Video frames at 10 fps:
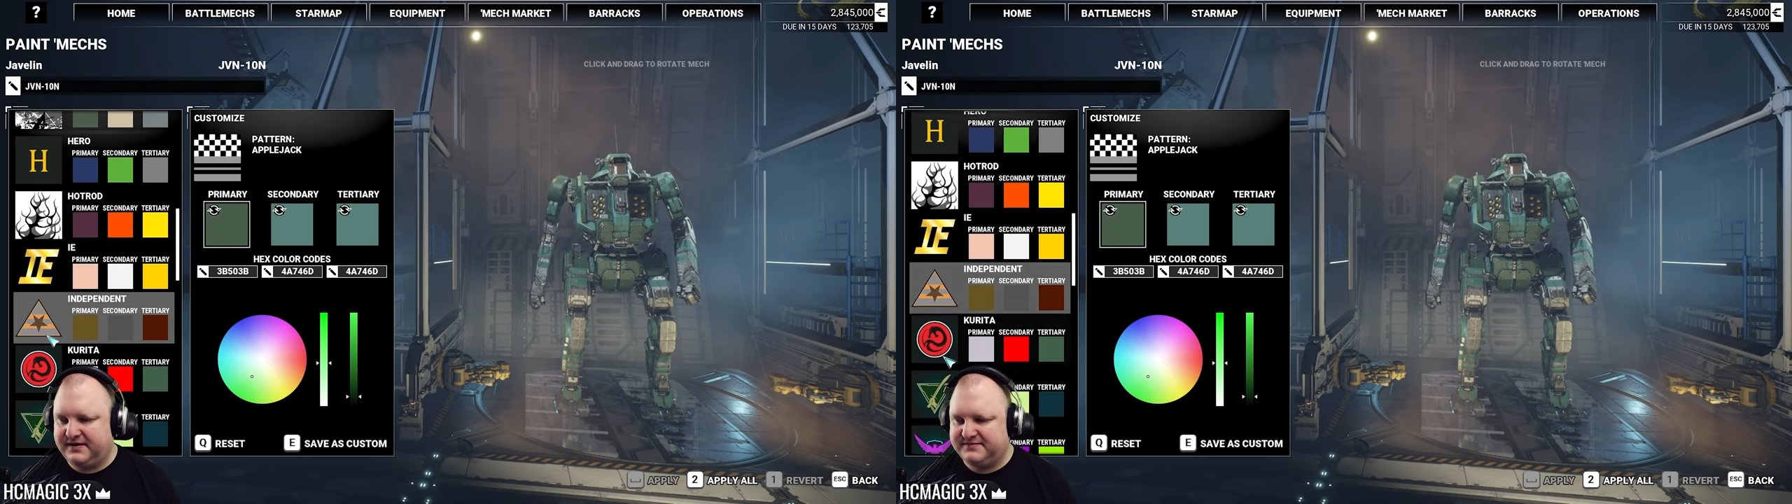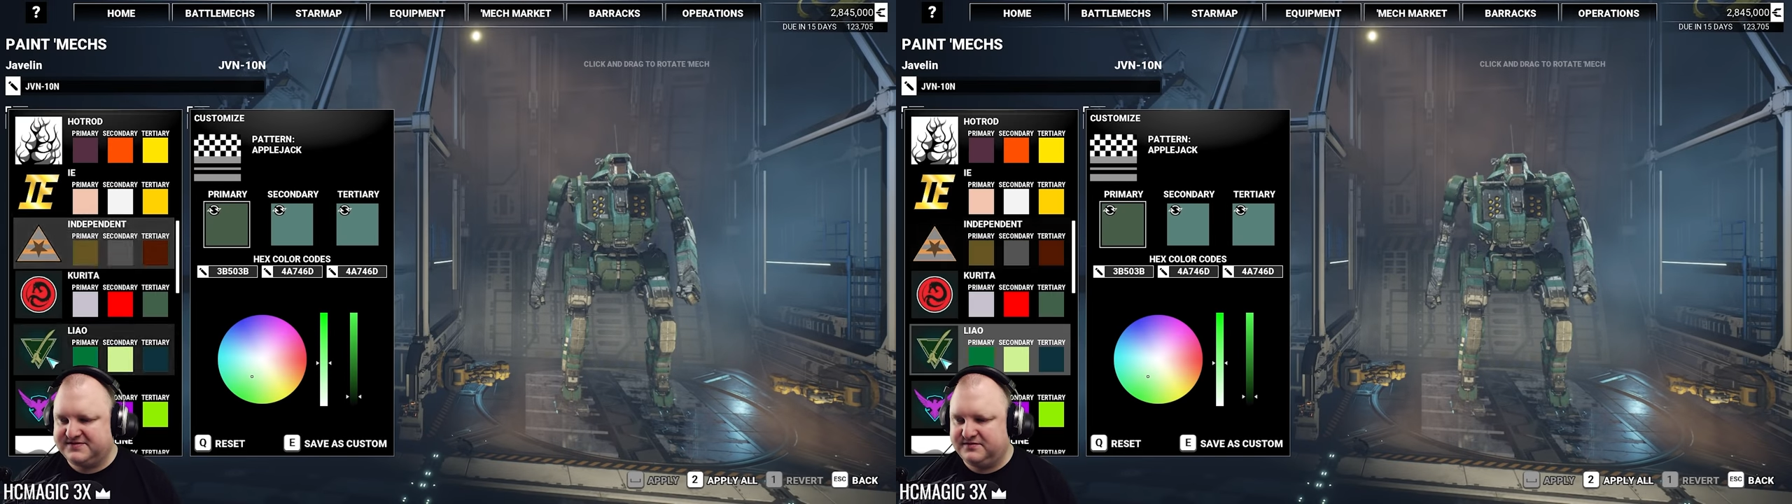
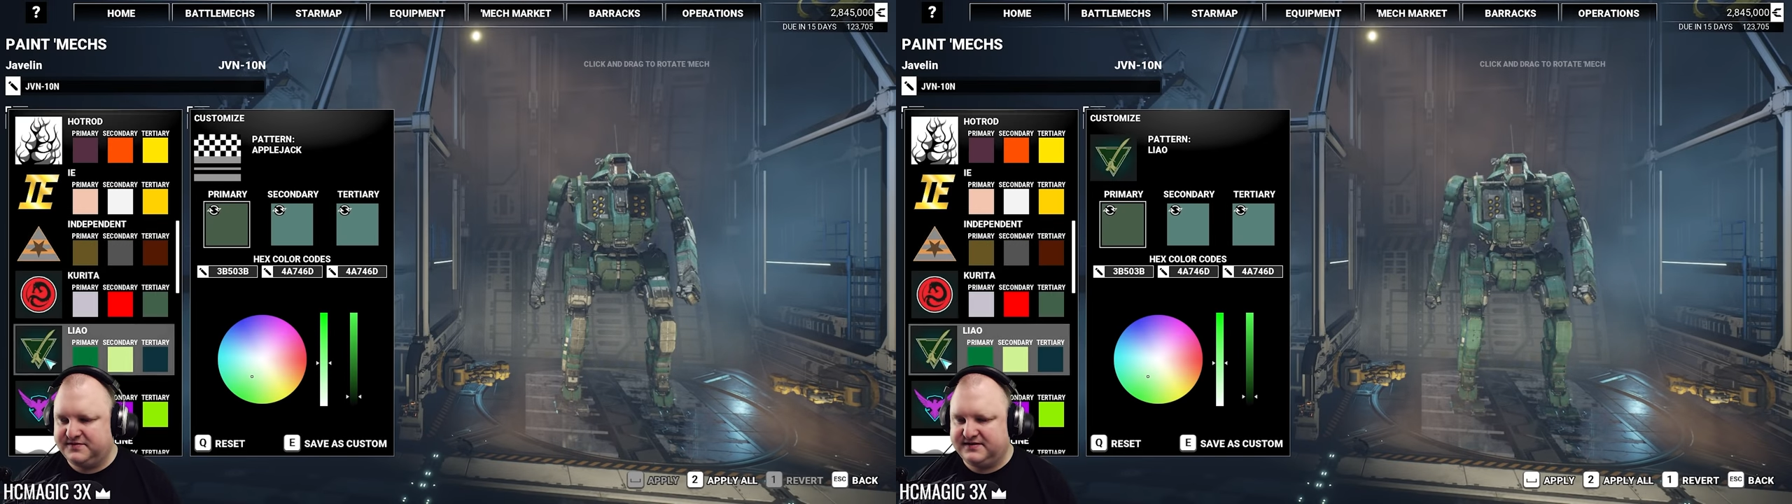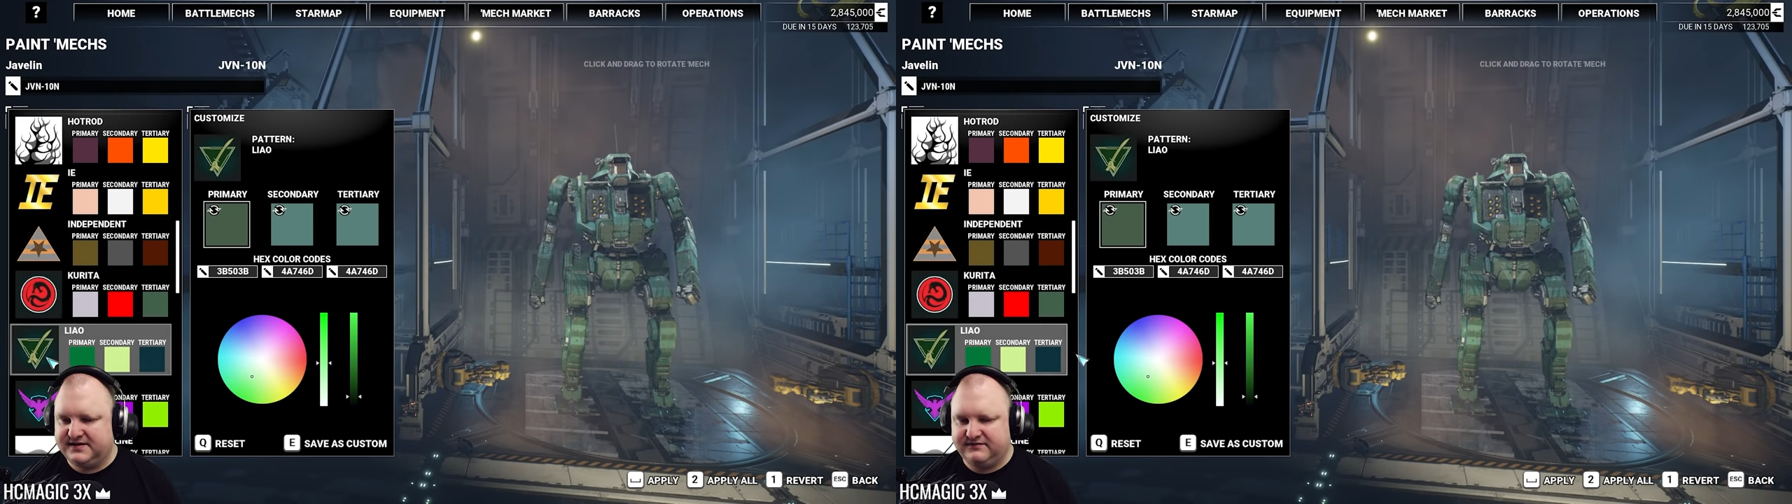I'm
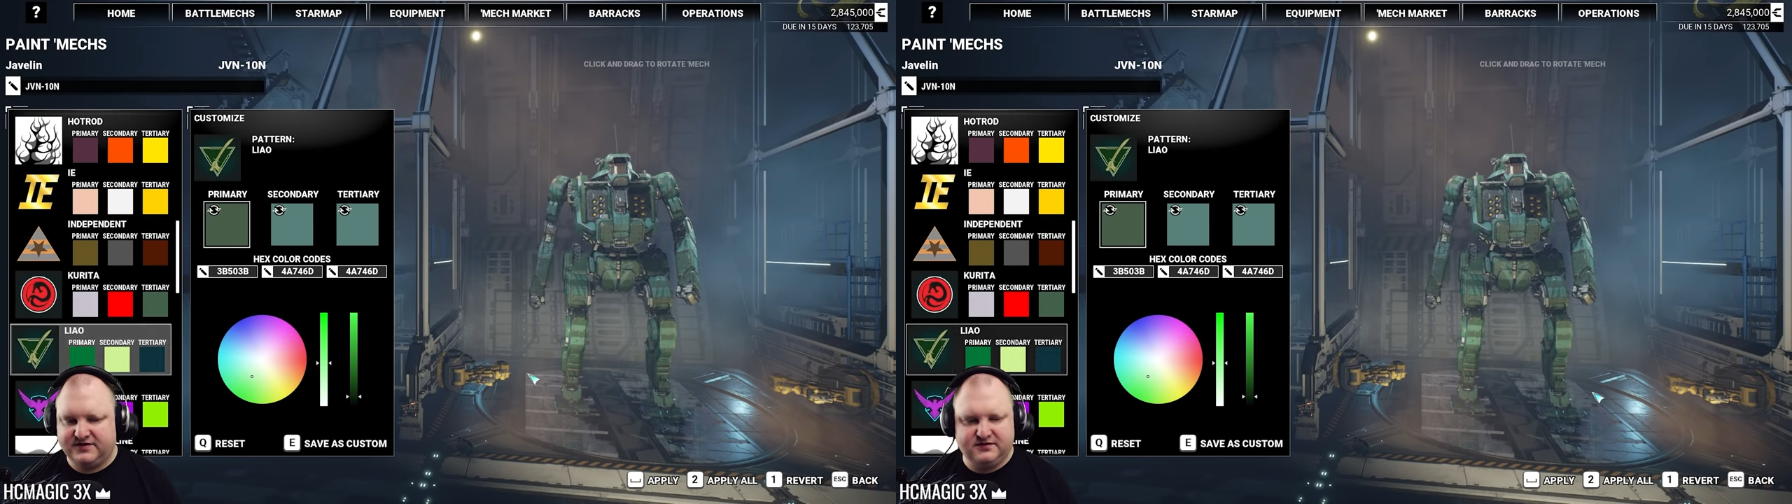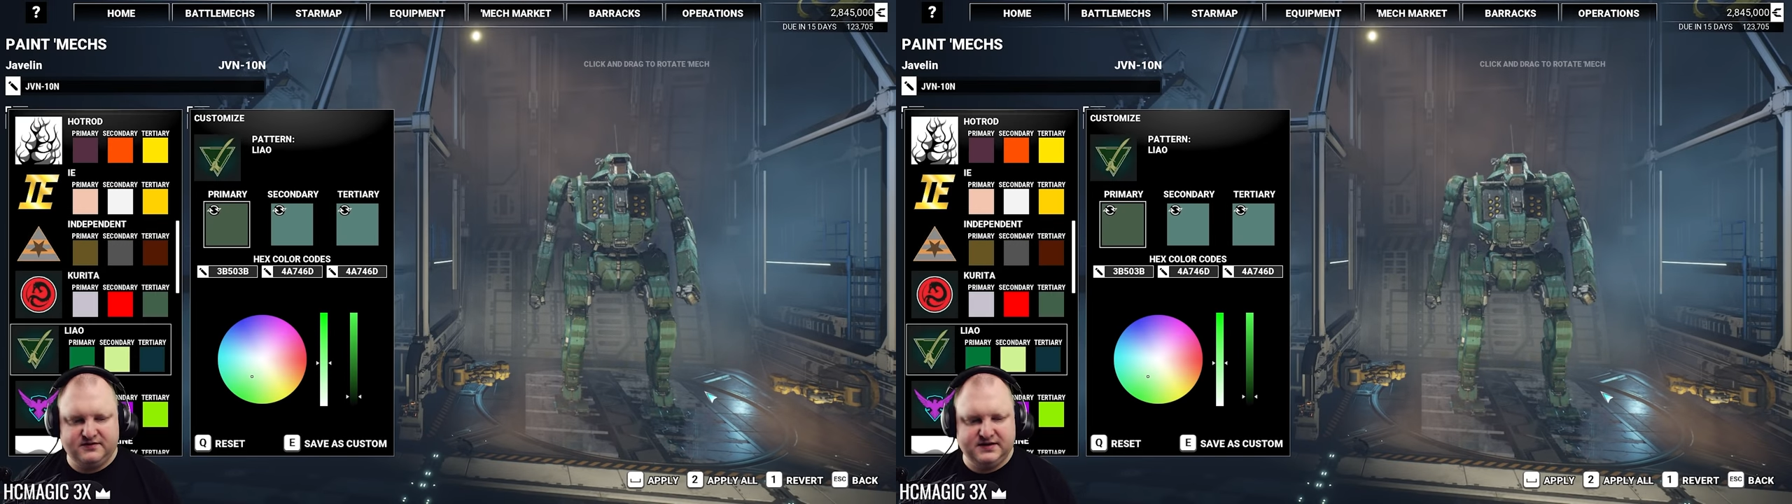stupid. Here we
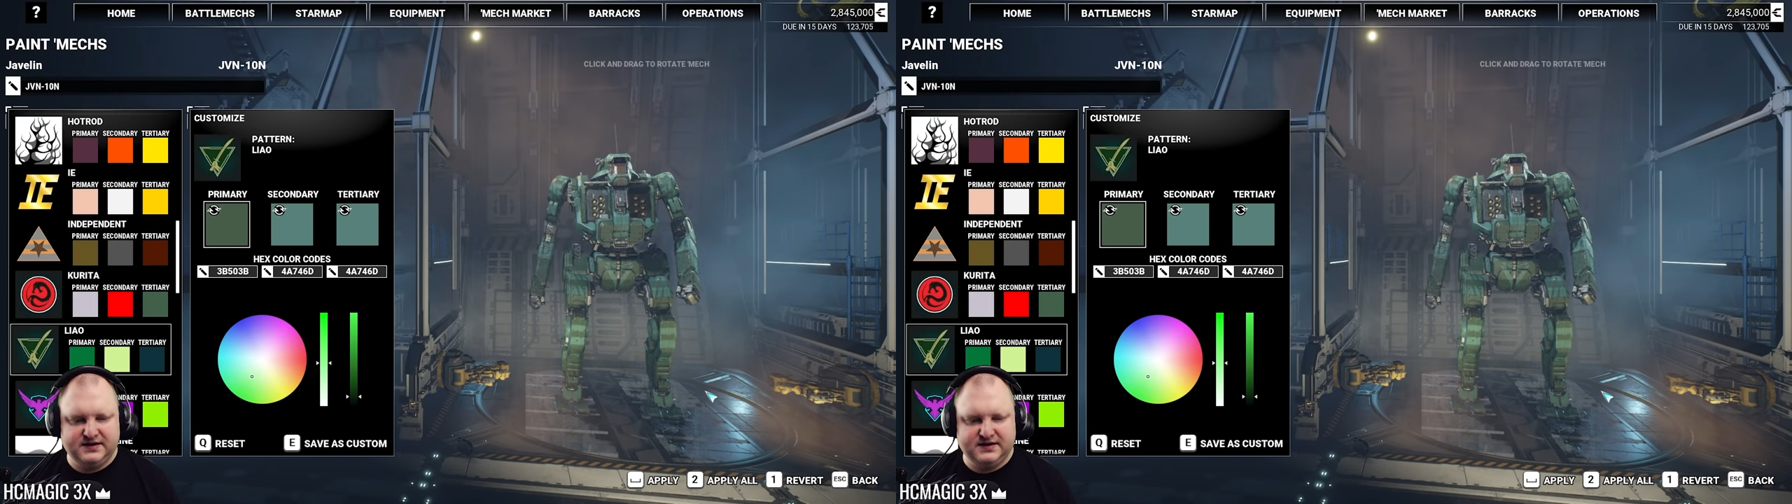go.